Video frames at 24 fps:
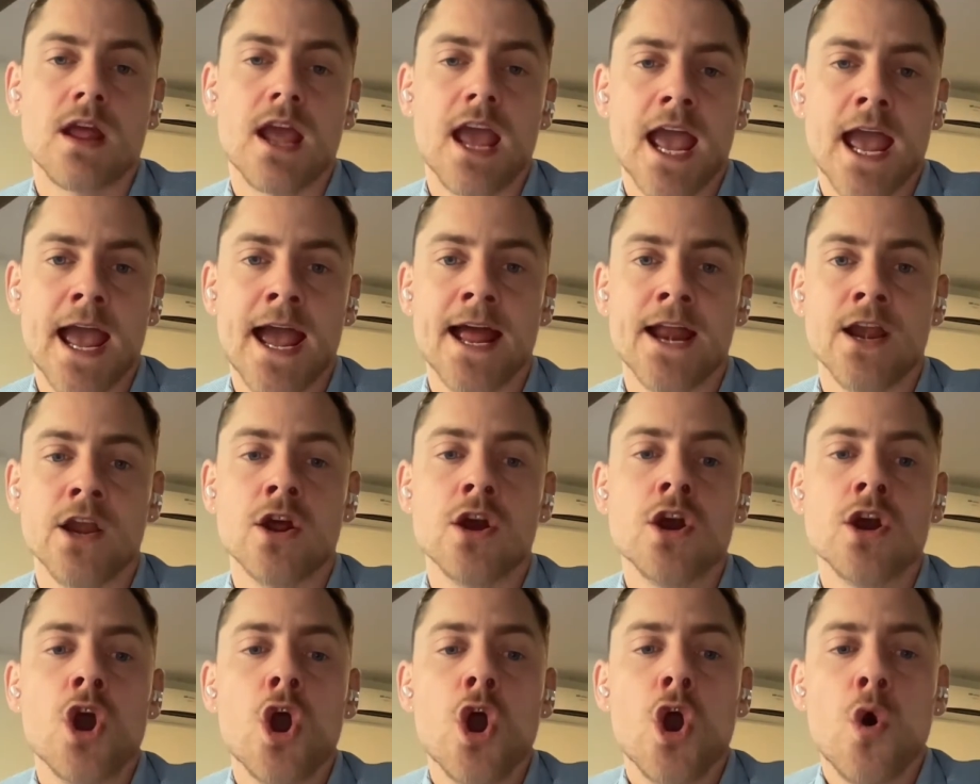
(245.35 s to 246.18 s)
And
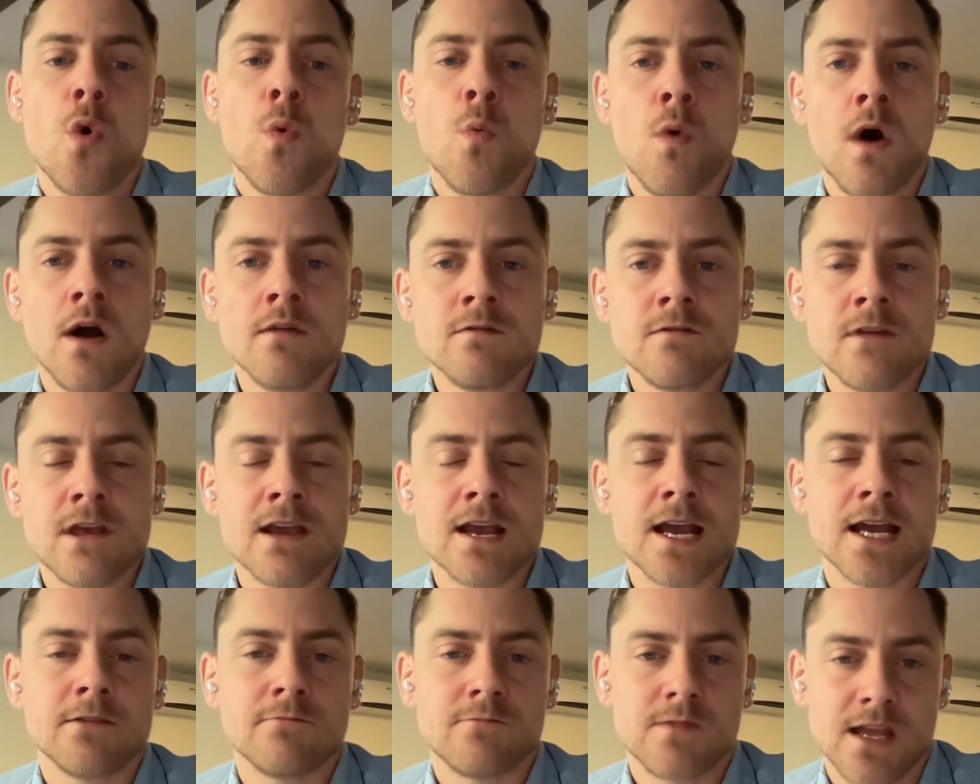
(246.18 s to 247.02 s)
one thing
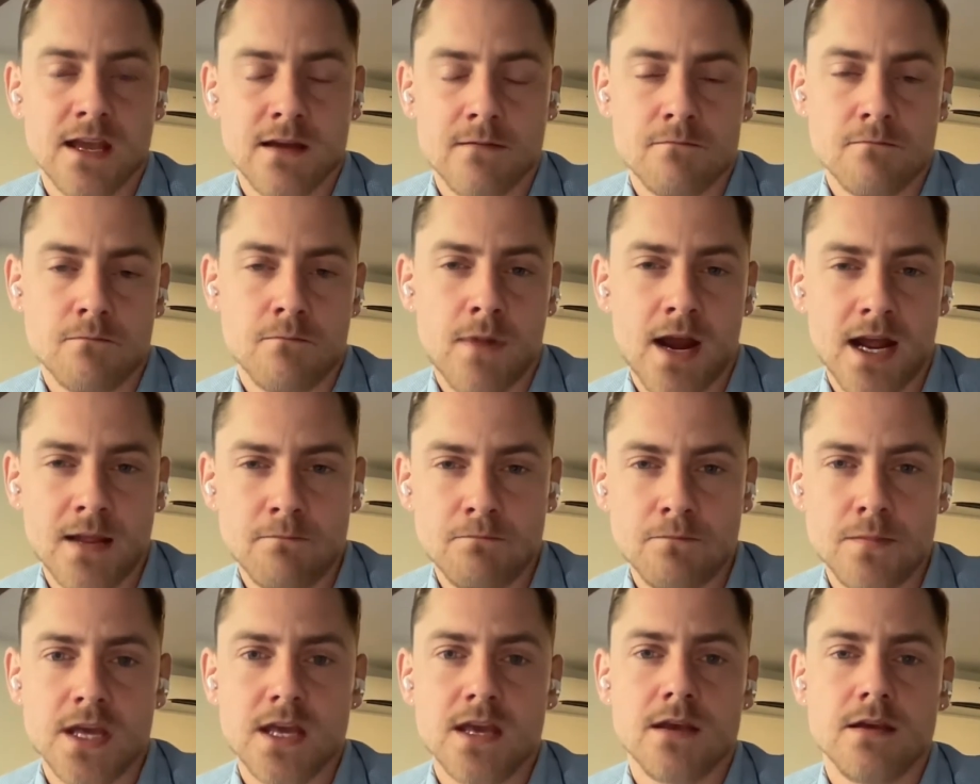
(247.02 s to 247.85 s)
I think
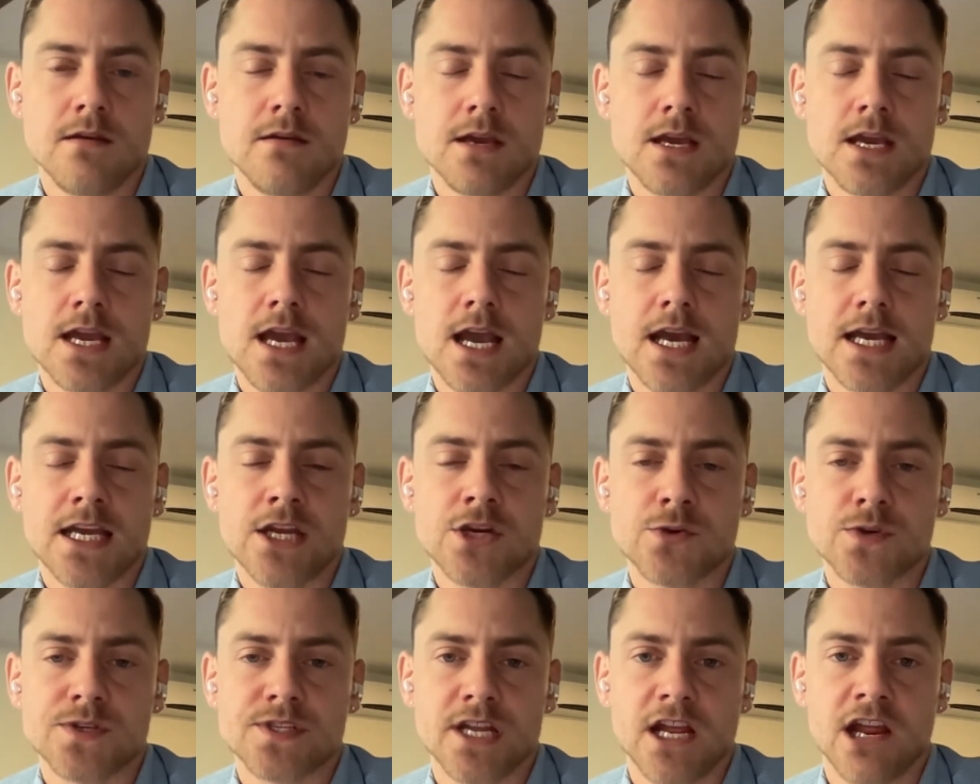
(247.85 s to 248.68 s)
might be
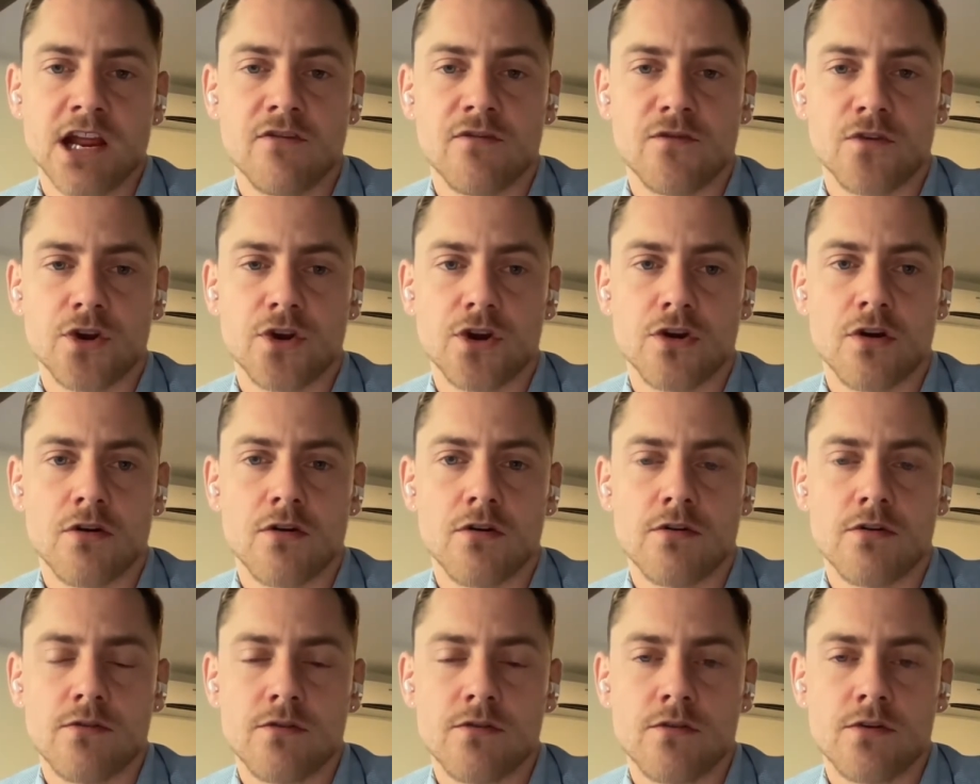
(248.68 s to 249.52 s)
interesting for
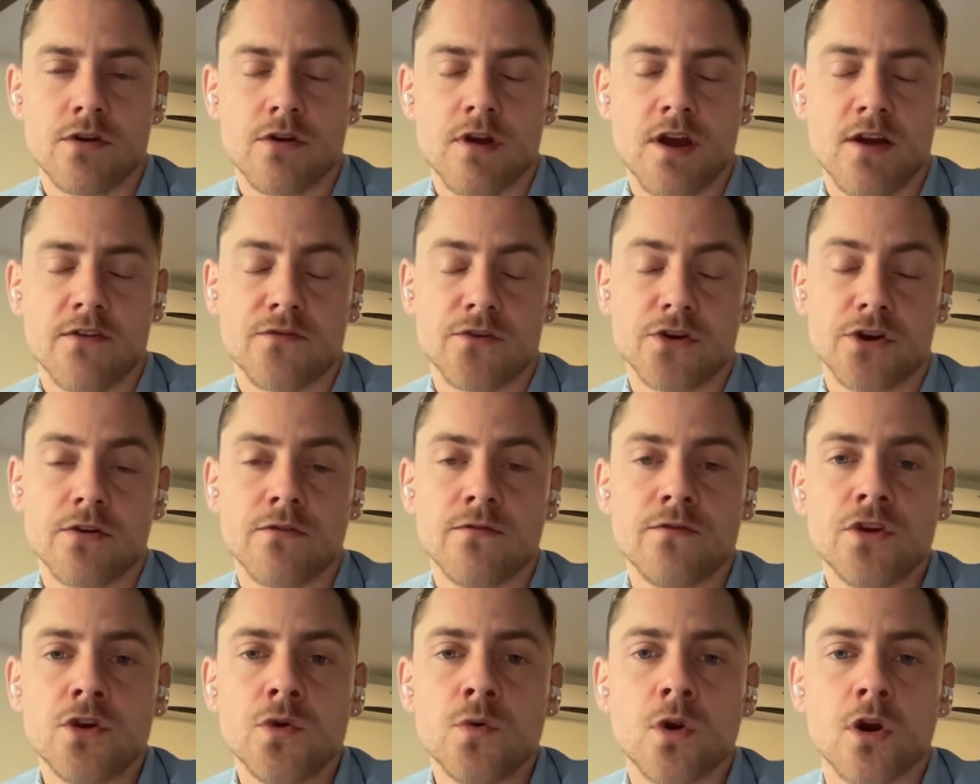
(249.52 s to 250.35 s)
your uh, for your
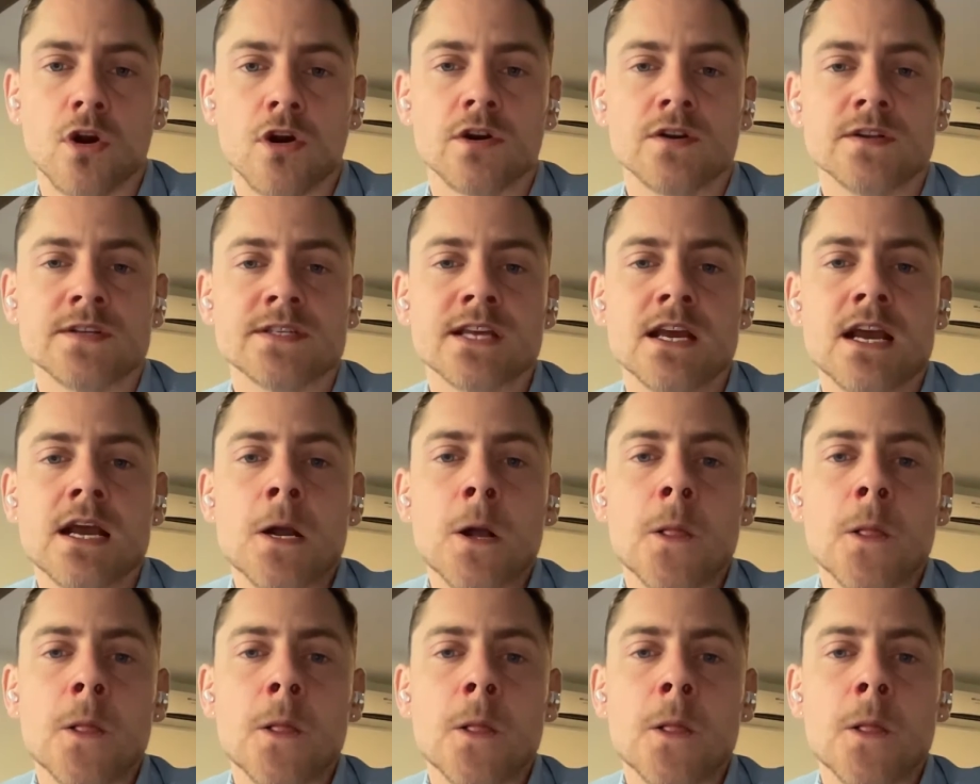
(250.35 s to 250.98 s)
viewers